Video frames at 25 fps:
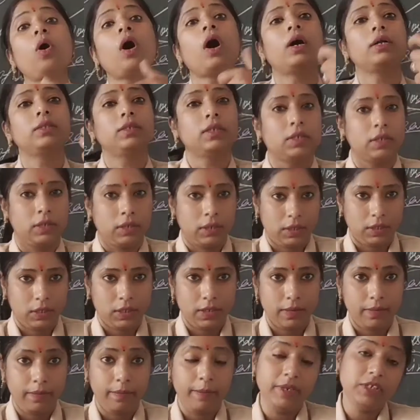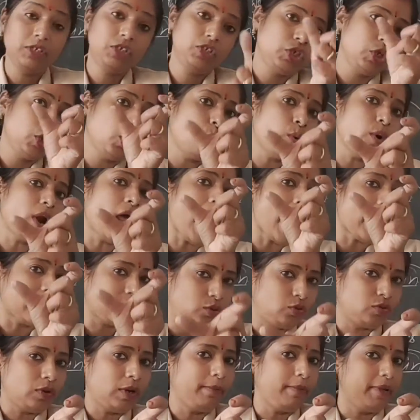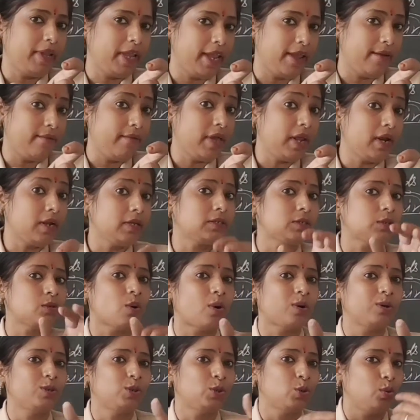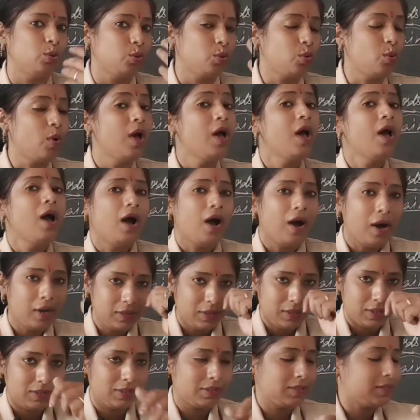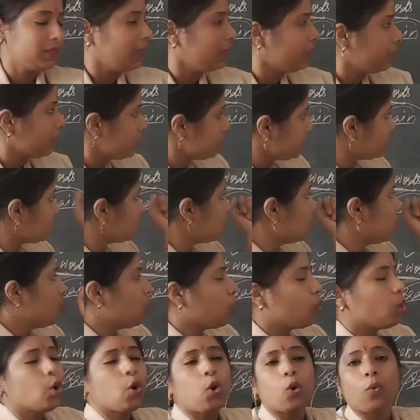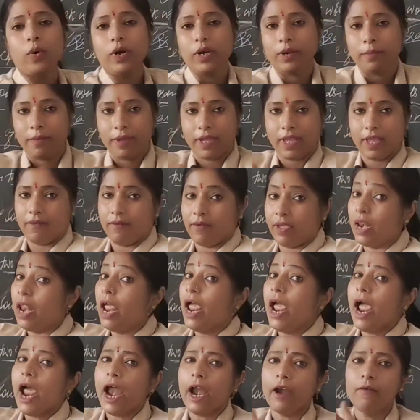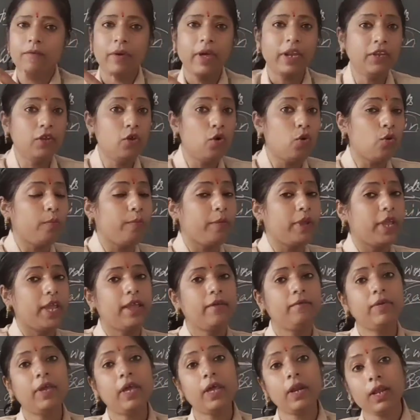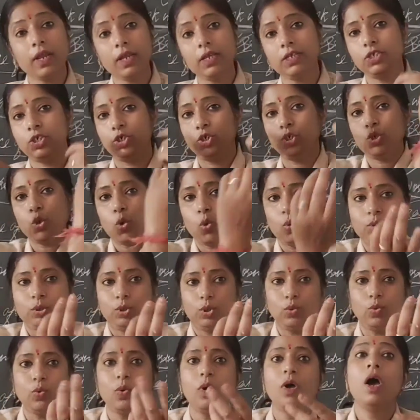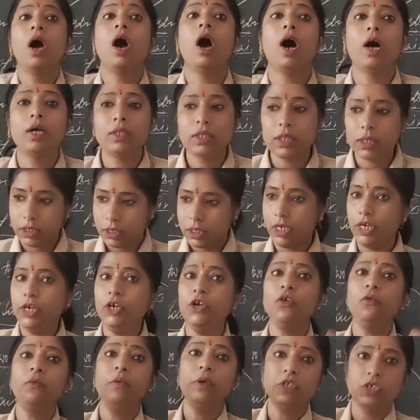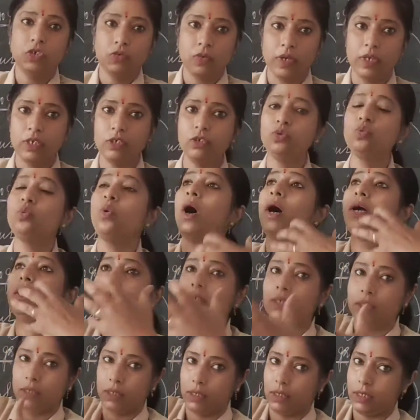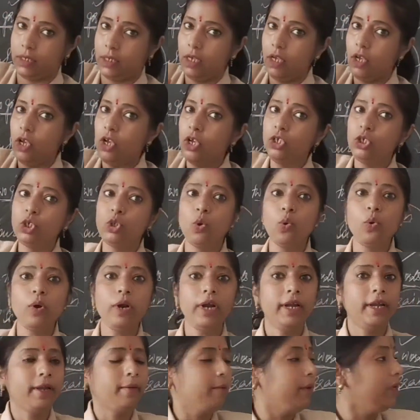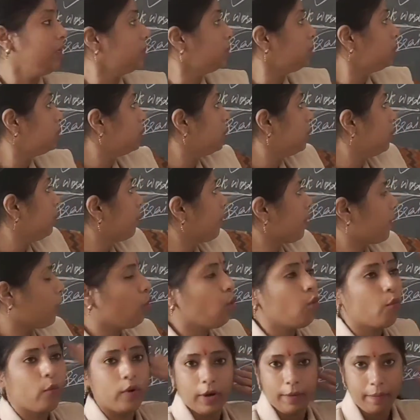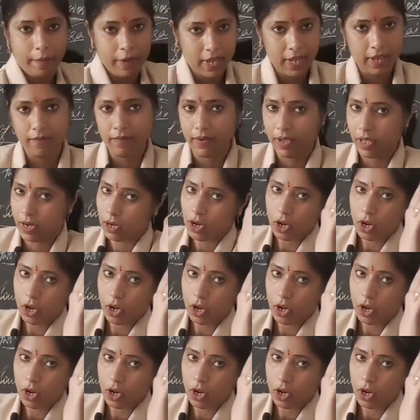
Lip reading: others, means your actual behavior is not shown to others, it is covert behavior. And when your behavior is shown to others, individual to others, so it means covert behavior.